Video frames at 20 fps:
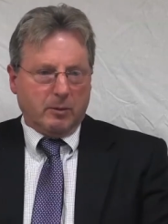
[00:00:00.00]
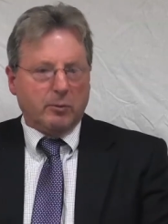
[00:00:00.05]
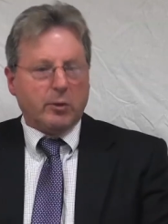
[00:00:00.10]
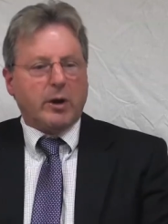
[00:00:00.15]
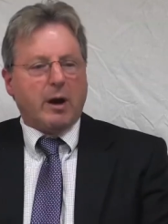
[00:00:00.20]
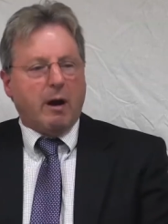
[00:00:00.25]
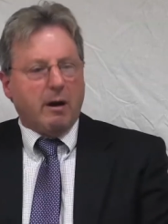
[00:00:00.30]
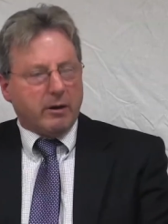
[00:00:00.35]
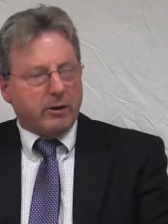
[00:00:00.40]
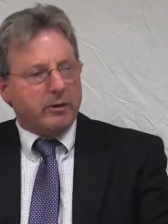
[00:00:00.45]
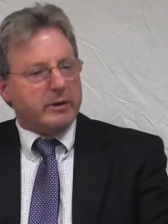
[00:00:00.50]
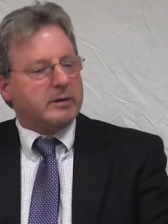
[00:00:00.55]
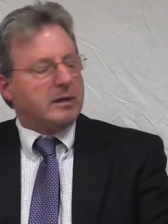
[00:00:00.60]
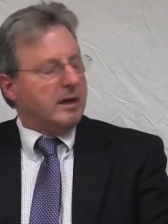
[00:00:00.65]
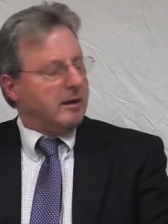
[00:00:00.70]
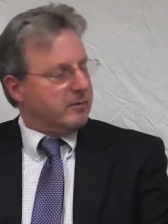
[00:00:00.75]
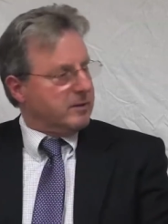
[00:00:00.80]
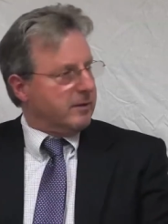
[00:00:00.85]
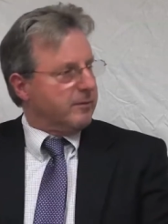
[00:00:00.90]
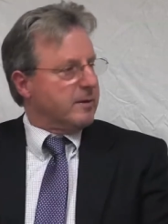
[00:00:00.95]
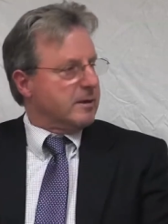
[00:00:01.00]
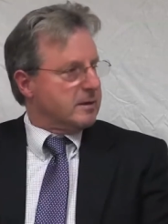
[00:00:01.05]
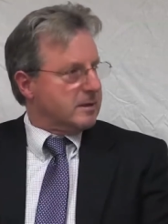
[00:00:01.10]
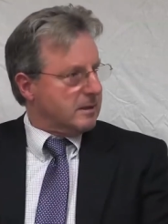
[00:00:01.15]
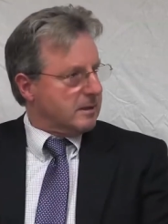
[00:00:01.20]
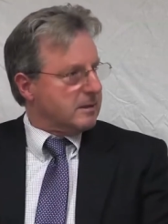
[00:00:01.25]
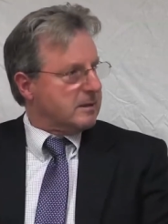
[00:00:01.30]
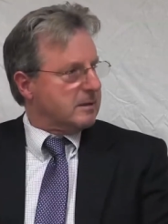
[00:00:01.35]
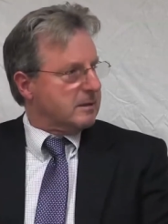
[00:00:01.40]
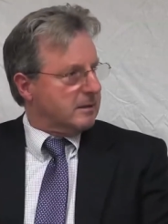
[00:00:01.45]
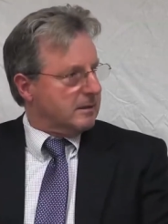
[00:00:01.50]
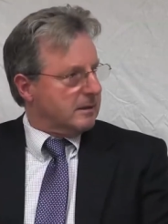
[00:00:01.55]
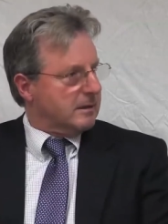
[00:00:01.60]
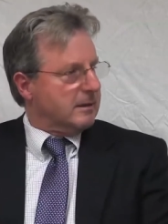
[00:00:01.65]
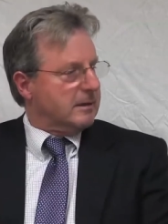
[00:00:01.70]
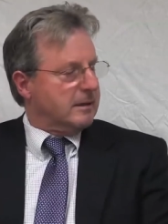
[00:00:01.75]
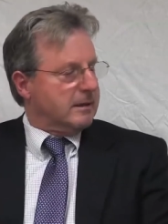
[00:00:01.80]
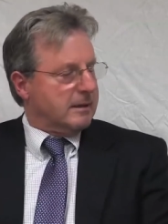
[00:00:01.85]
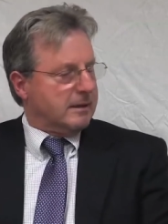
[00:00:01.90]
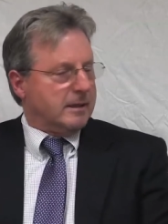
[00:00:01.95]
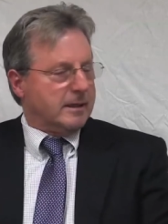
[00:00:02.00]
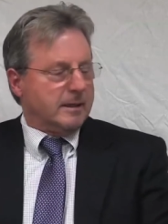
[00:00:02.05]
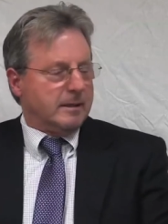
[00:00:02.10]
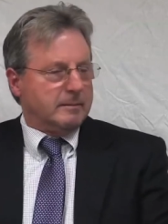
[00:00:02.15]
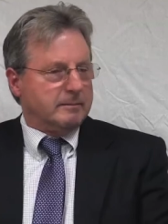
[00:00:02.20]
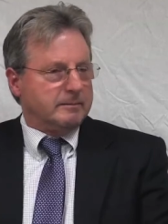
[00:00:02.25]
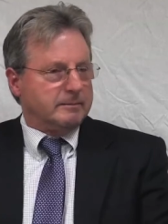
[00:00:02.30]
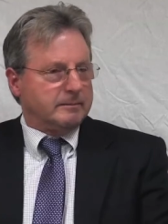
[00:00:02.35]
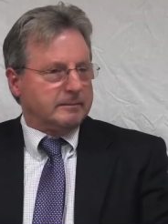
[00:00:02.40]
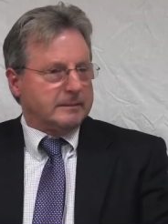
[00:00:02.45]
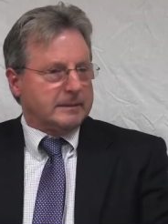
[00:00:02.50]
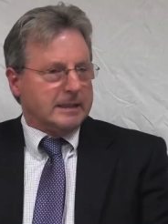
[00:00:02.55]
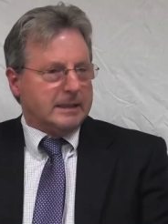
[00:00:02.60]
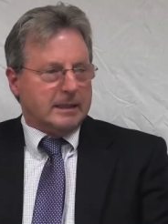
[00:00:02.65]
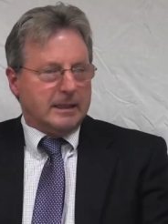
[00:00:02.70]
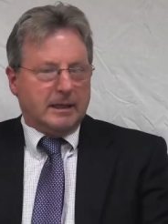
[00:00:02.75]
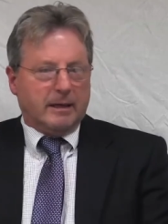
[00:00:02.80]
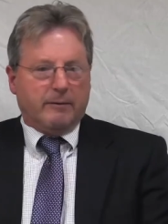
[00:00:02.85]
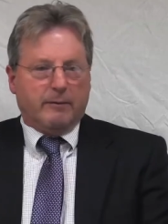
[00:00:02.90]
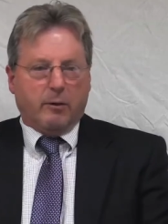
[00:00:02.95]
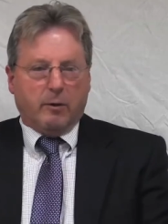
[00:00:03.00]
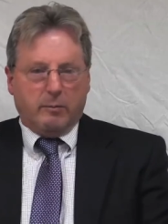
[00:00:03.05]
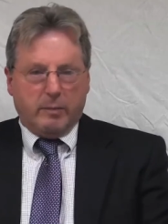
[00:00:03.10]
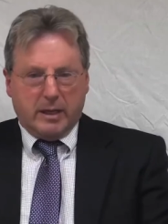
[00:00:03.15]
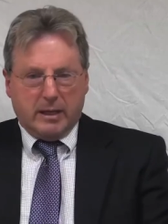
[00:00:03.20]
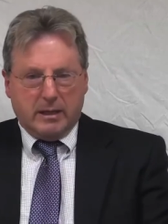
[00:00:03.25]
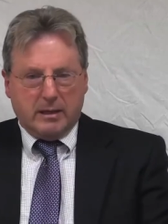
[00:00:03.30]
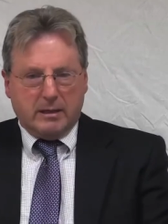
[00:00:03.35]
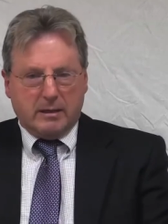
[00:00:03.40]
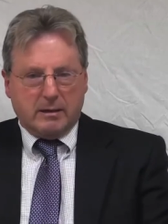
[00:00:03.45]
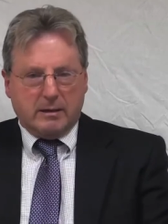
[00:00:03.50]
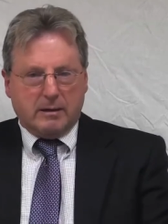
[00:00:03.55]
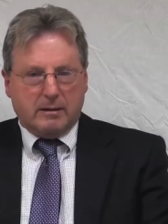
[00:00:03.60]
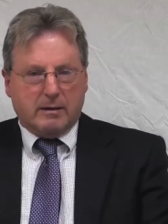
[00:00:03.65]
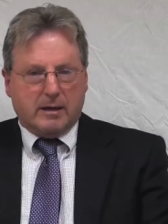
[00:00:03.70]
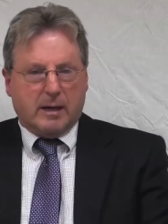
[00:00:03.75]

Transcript: We are going to have differences. For me,